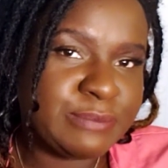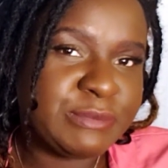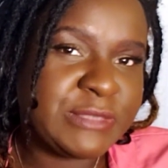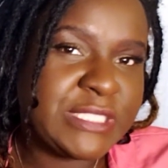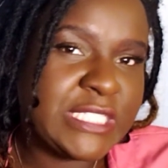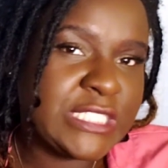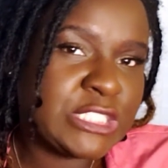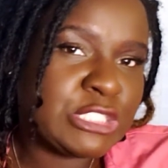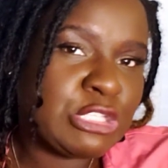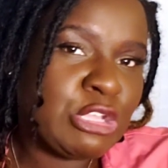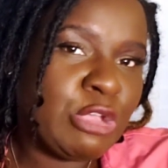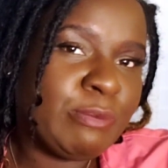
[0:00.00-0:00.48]

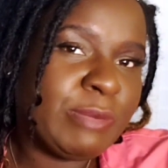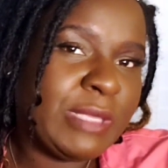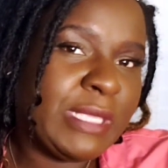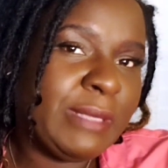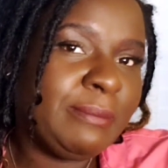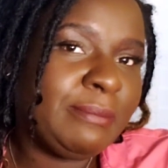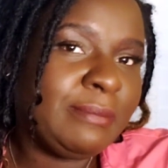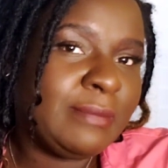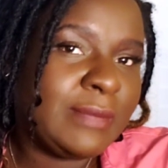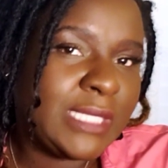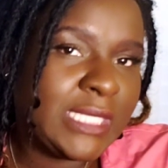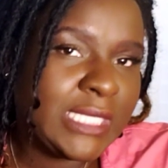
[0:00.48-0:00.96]
This is going to
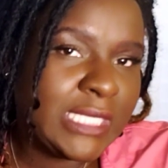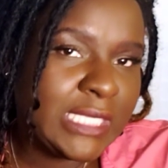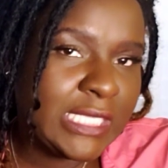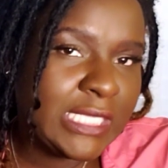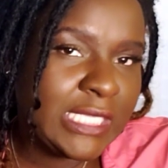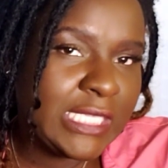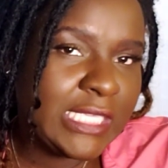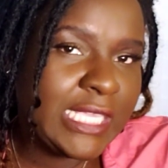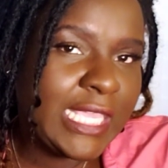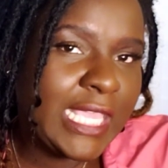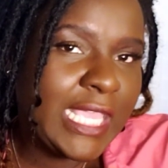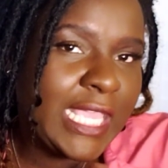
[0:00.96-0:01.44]
be
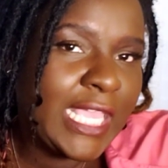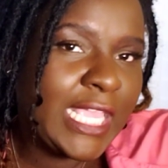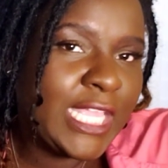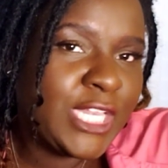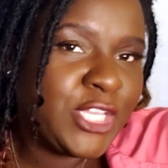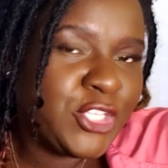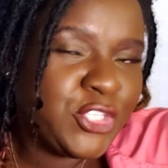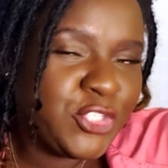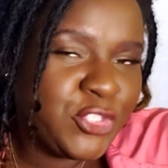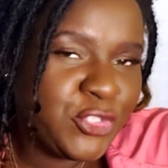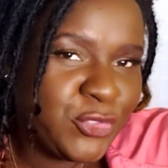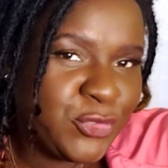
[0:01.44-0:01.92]
me
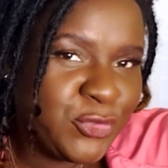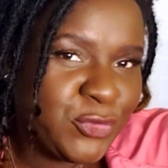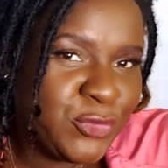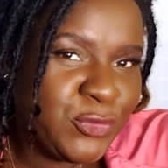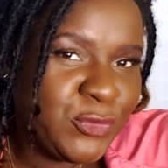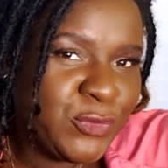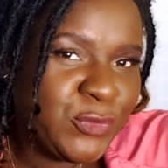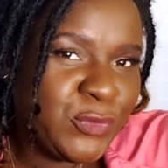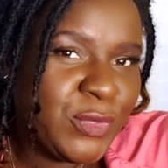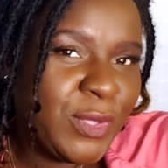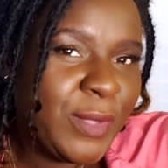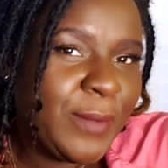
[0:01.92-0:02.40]
and
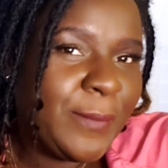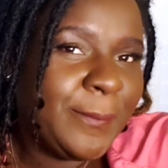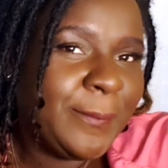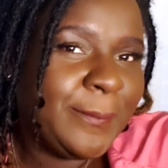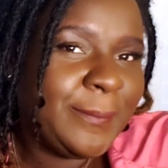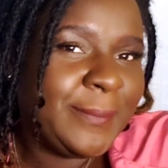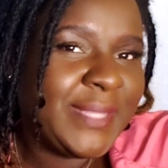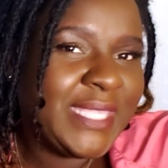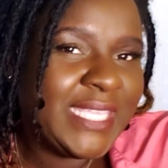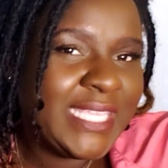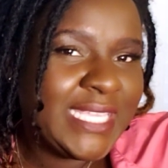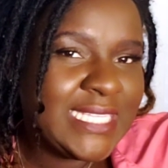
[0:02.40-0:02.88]
you,
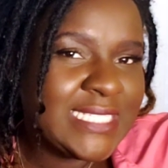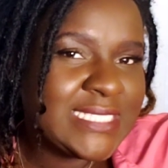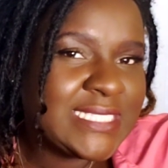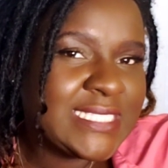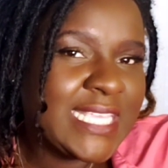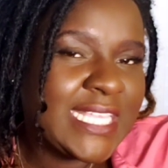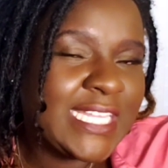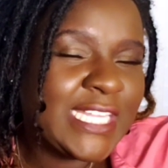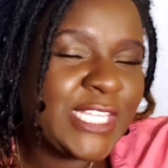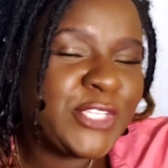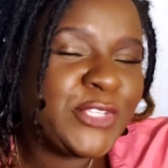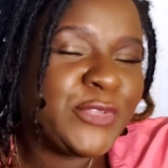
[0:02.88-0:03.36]
me
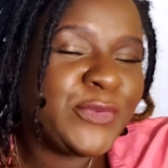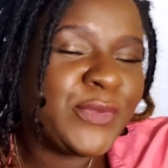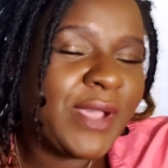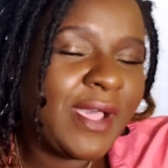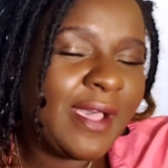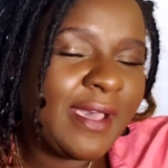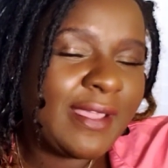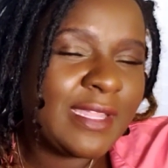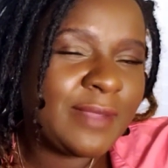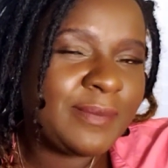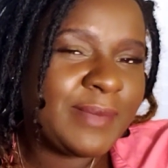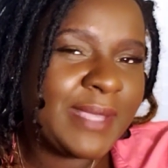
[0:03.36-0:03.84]
telling you
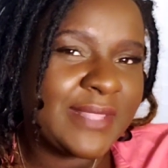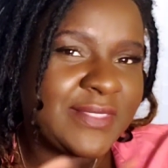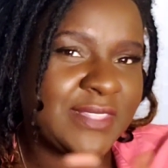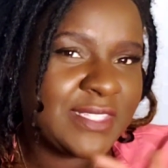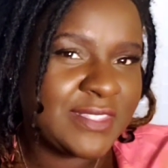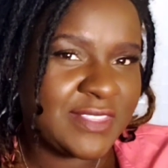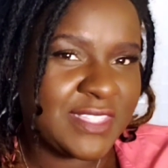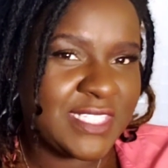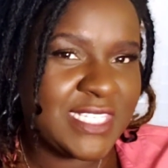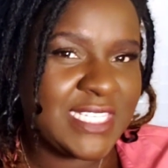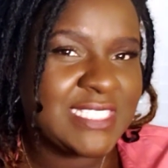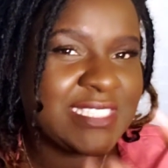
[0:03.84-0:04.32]
all about
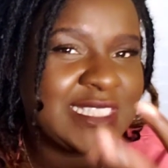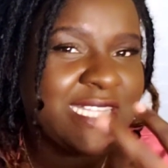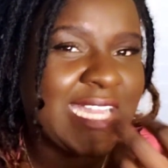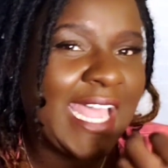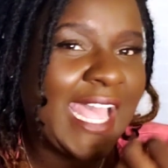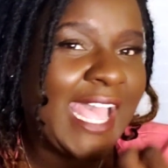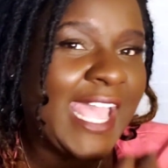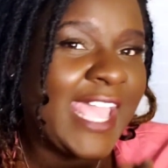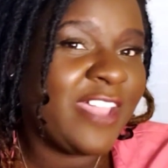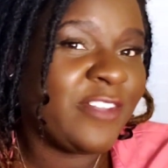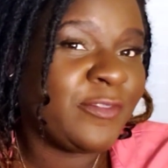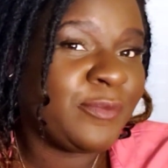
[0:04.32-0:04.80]
the things that
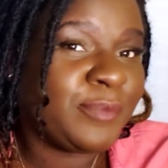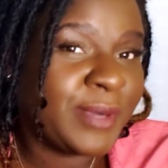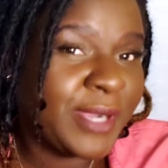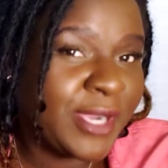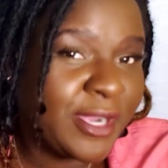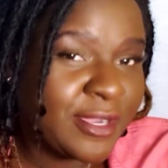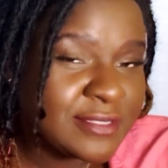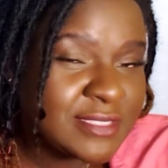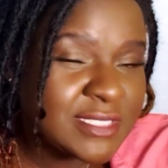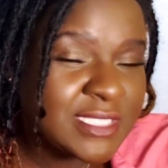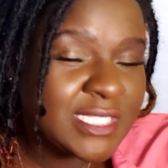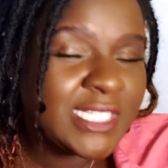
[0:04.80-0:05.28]
I have
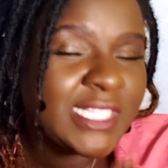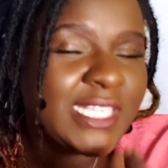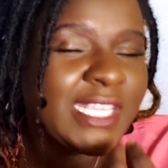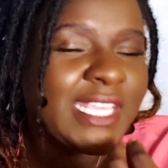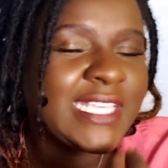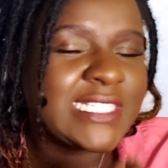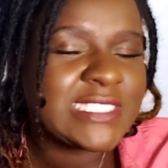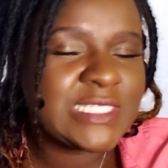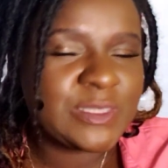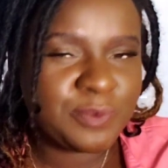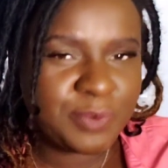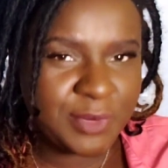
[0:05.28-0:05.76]

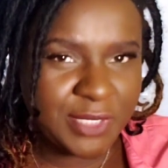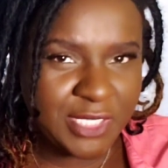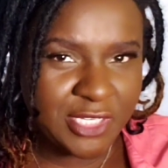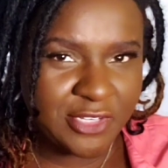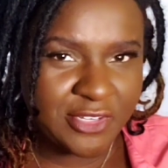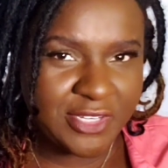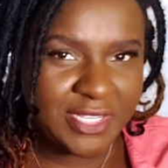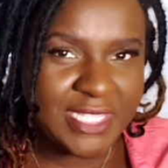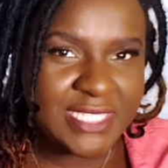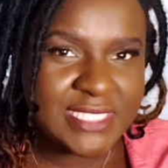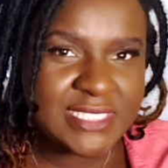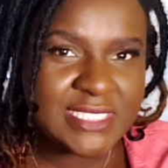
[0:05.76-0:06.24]
personally
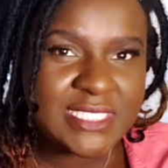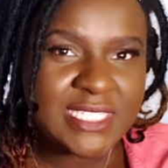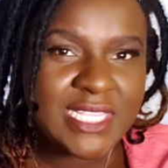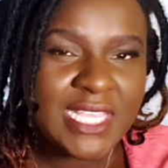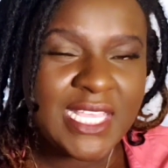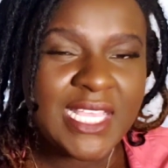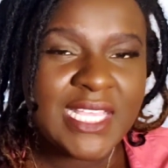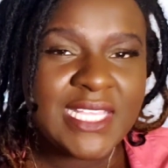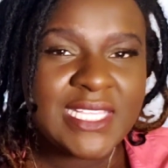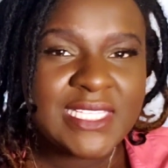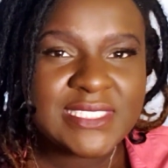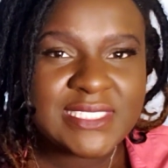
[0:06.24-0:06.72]
experienced
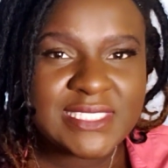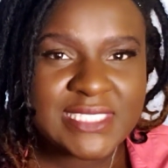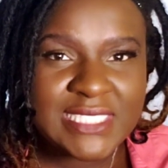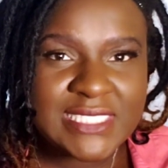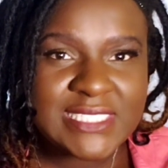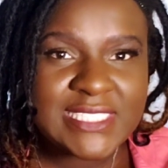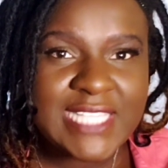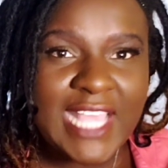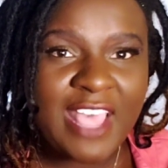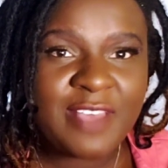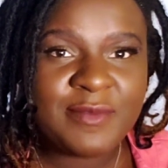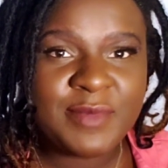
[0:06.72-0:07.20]
since
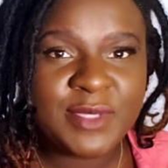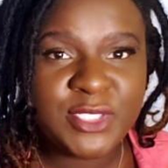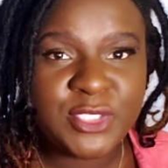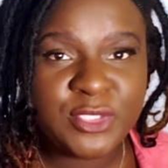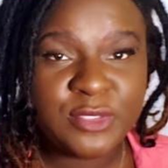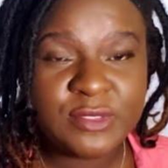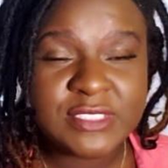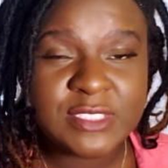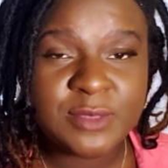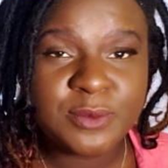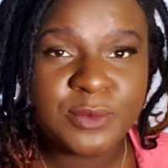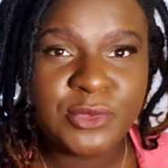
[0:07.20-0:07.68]
I've been
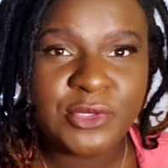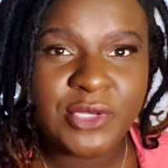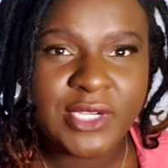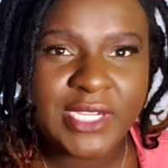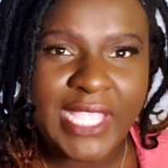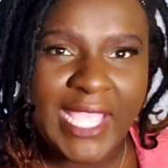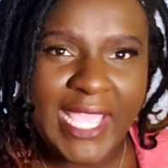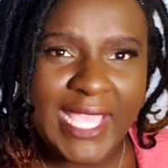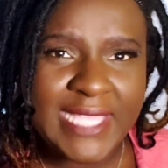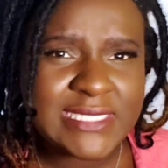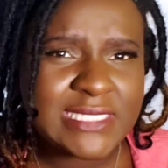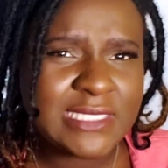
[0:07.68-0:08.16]
using boric
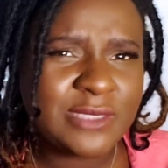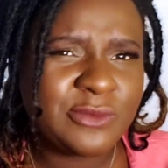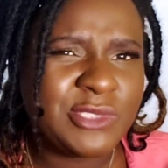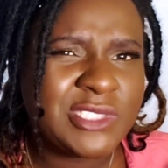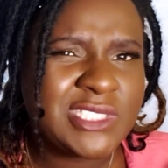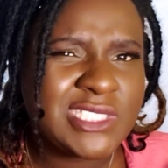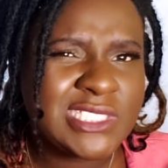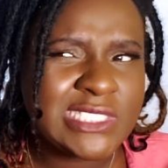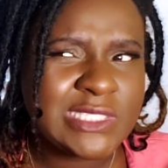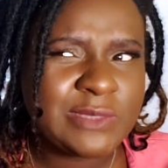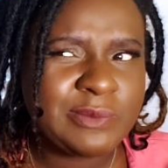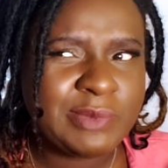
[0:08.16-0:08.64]
acid, which
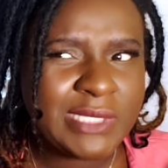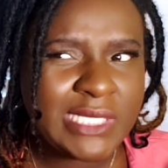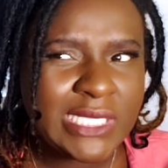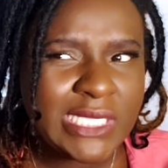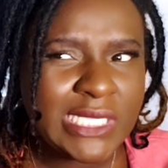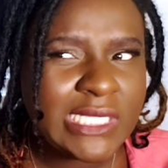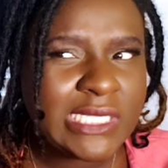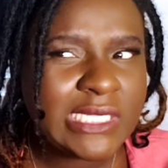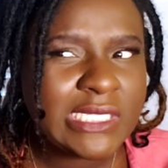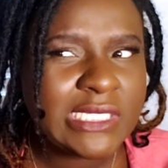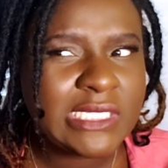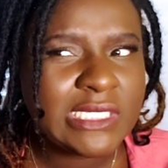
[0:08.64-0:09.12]
has
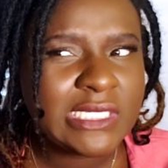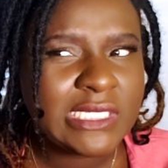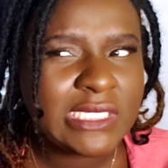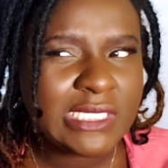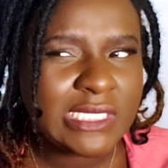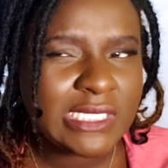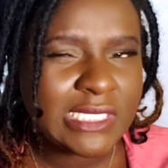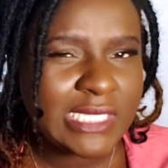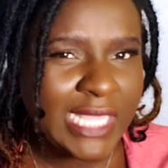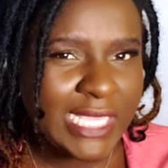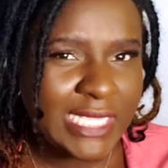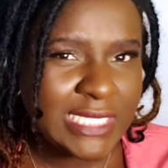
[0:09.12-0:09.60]
been
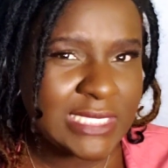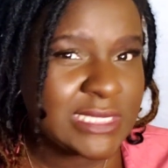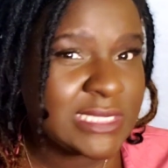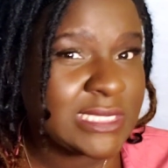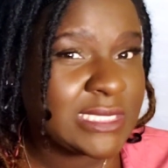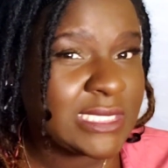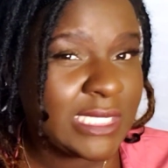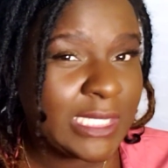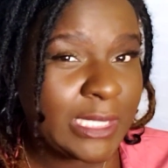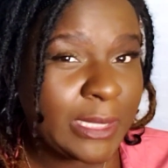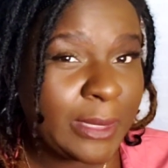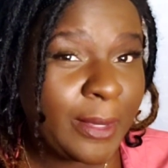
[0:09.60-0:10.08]
like
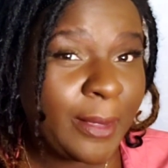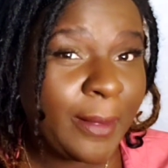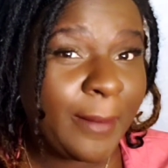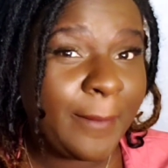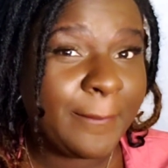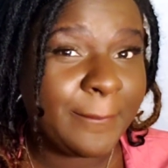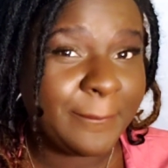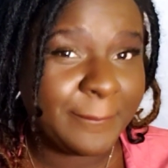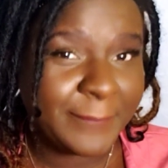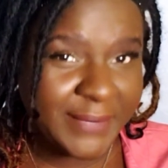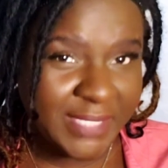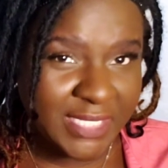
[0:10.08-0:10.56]
10
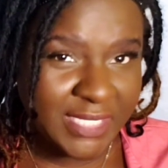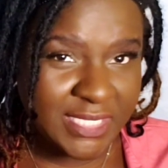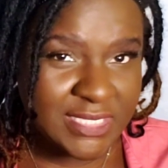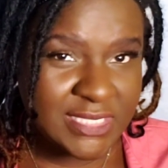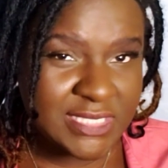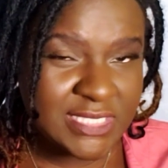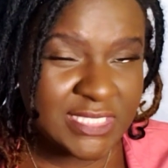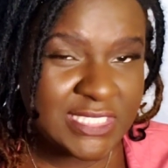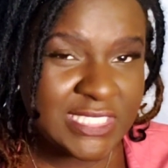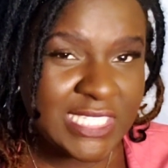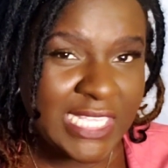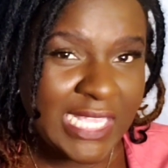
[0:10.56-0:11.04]
months.
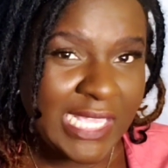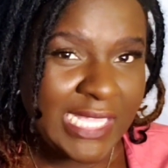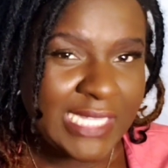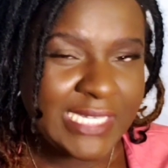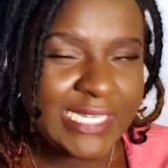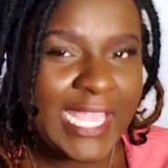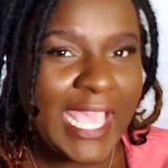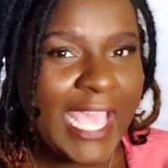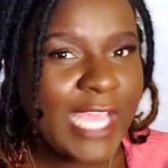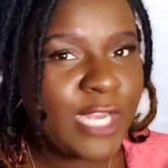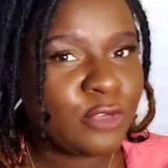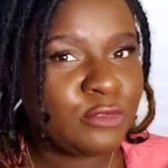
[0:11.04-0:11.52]
Now,
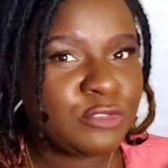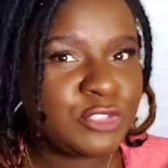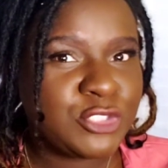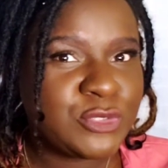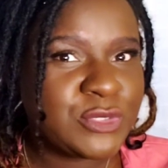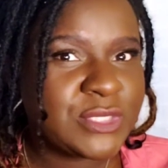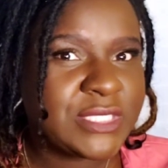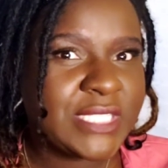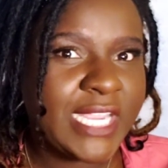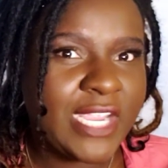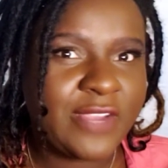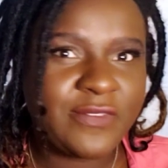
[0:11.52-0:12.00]
I don't use
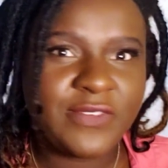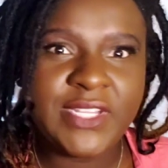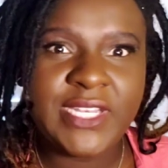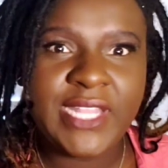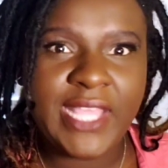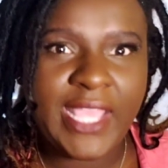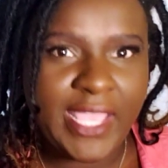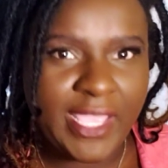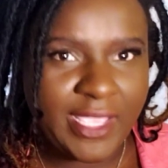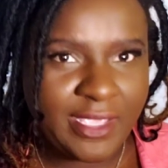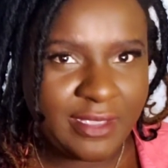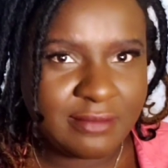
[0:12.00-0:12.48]
it every
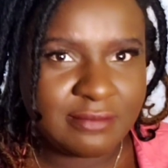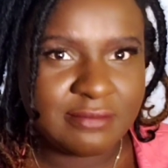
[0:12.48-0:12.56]
day.